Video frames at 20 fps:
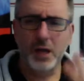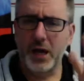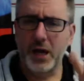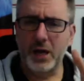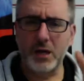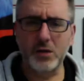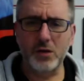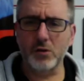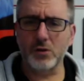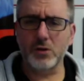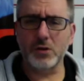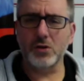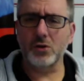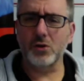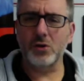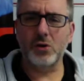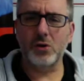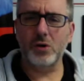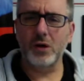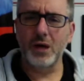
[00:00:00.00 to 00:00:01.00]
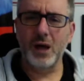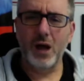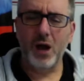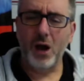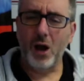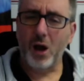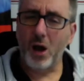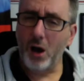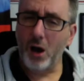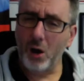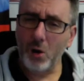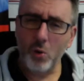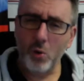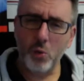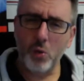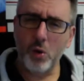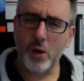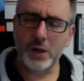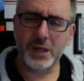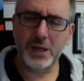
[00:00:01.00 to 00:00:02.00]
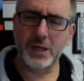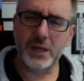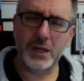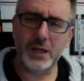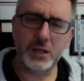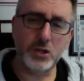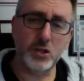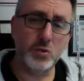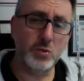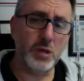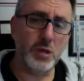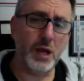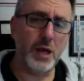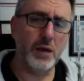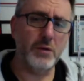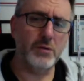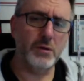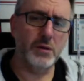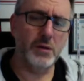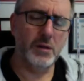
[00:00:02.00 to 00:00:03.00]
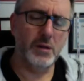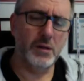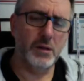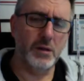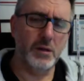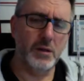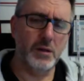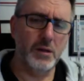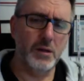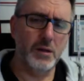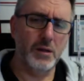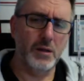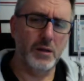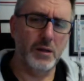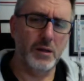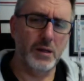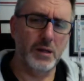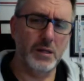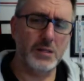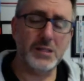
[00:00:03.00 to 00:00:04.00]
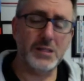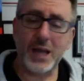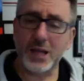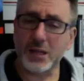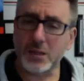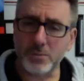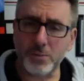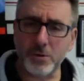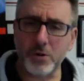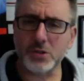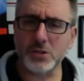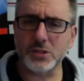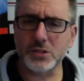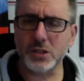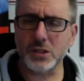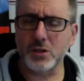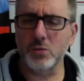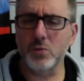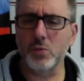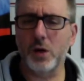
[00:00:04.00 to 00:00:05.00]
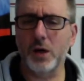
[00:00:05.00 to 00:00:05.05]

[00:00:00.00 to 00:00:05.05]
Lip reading: And I look at it and go, how can they do that? Is that the person that you